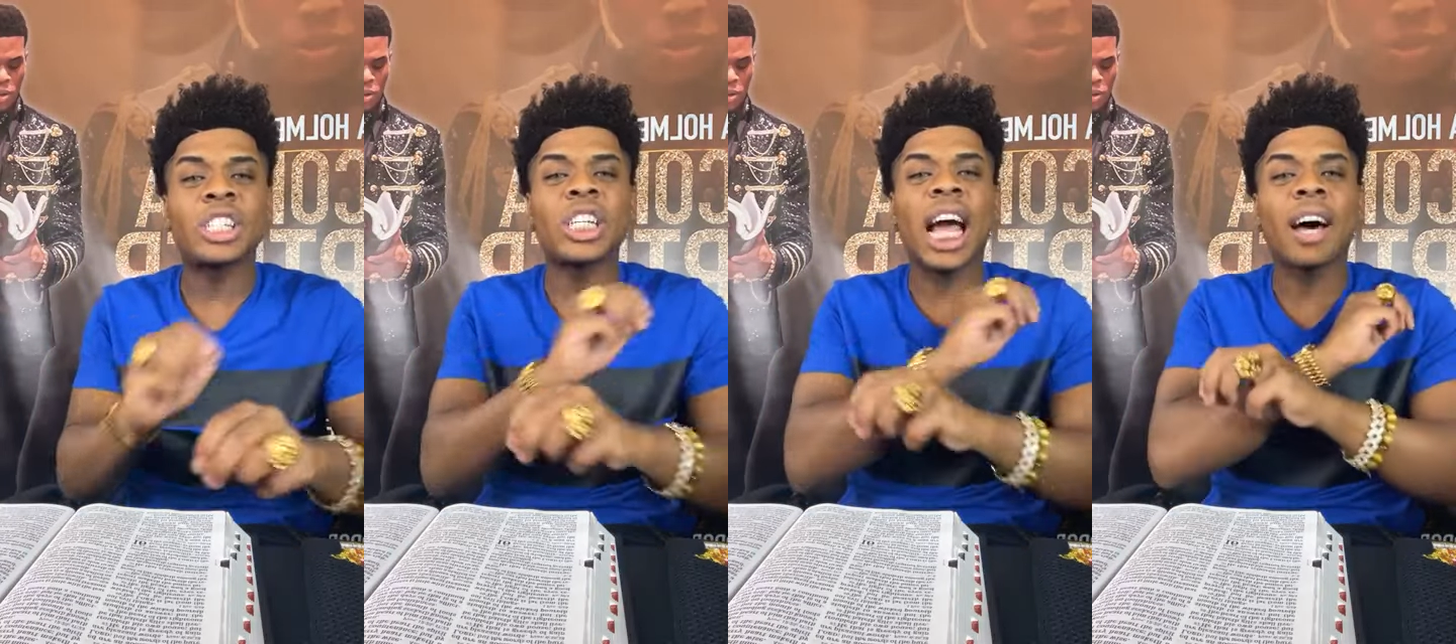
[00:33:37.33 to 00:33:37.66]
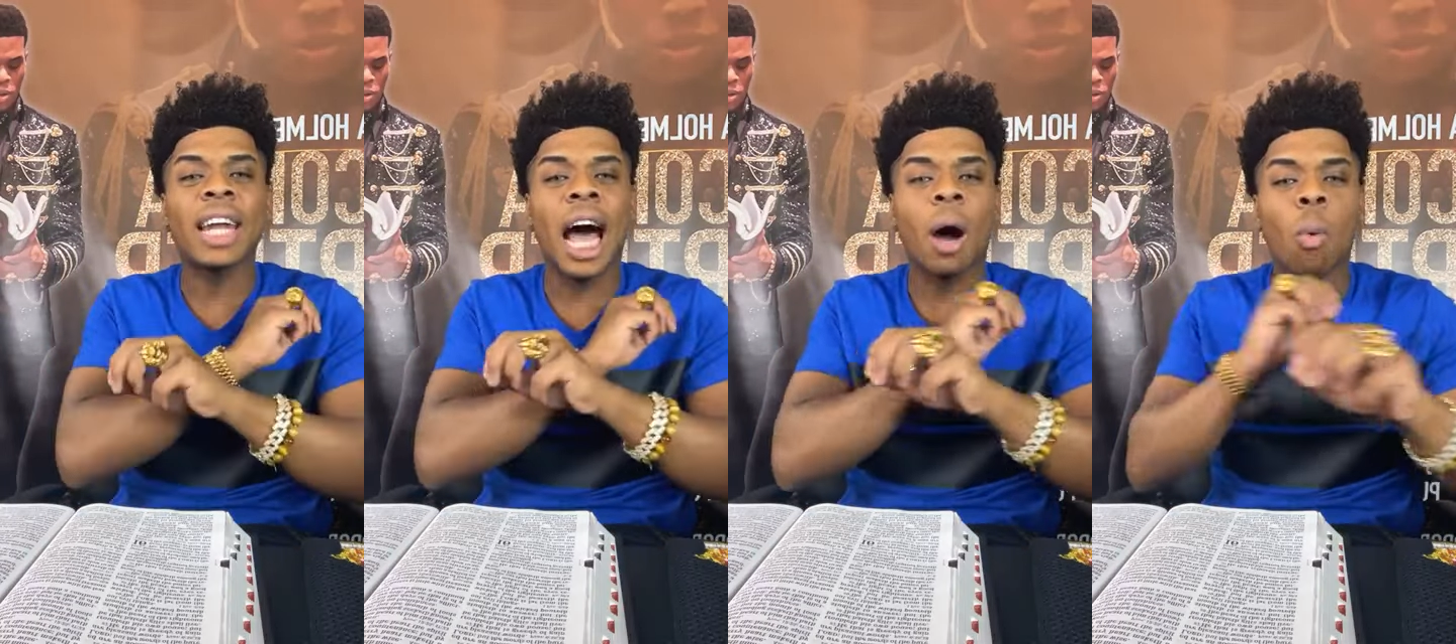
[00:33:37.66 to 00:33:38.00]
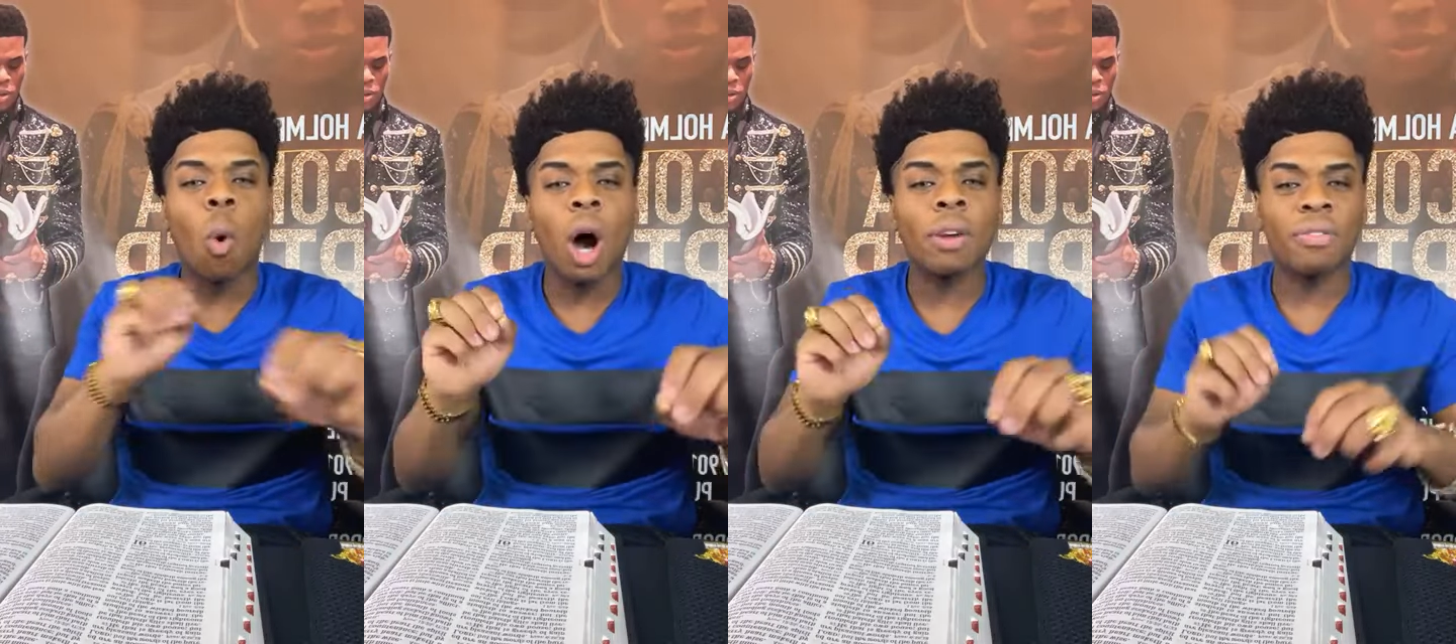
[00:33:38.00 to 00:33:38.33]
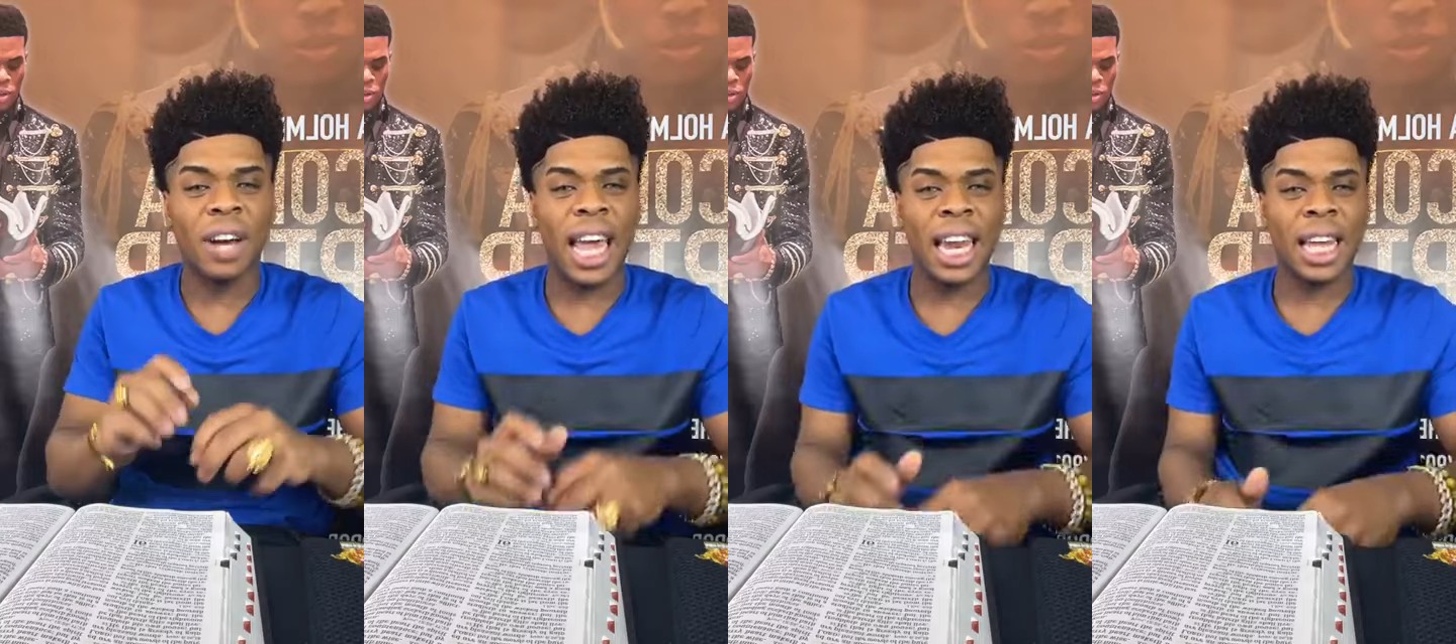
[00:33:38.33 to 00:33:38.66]
shall not want
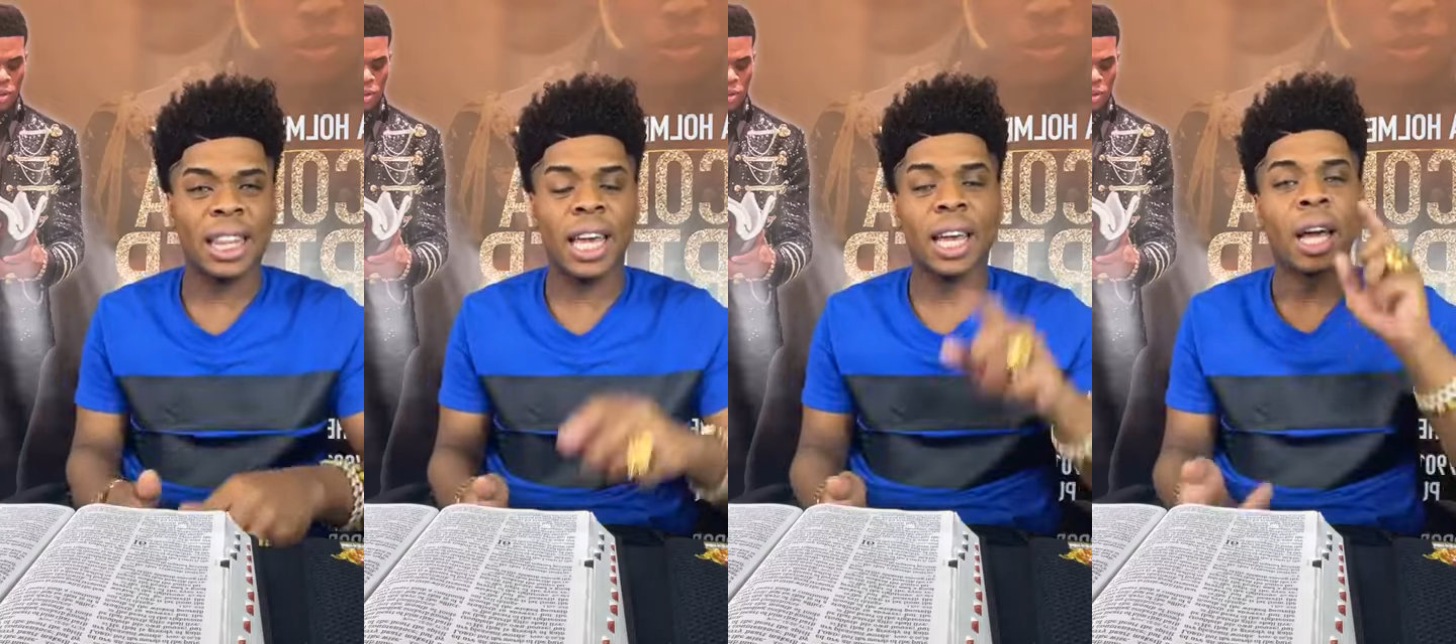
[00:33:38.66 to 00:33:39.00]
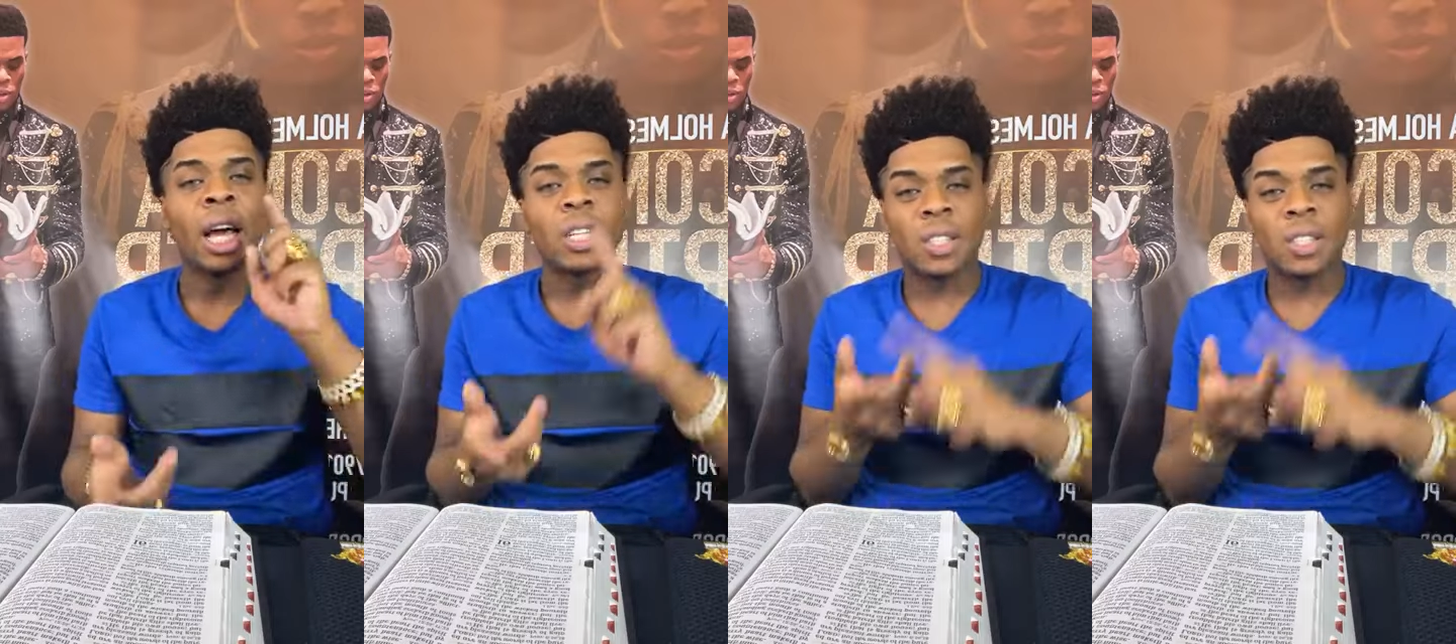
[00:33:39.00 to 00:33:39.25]
for anything.